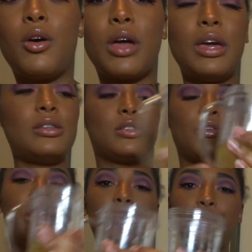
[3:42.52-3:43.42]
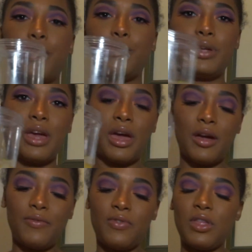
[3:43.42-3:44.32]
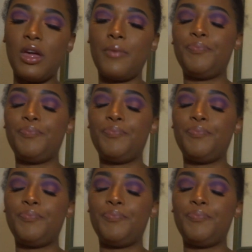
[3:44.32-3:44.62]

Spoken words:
Okay, so now that we have that,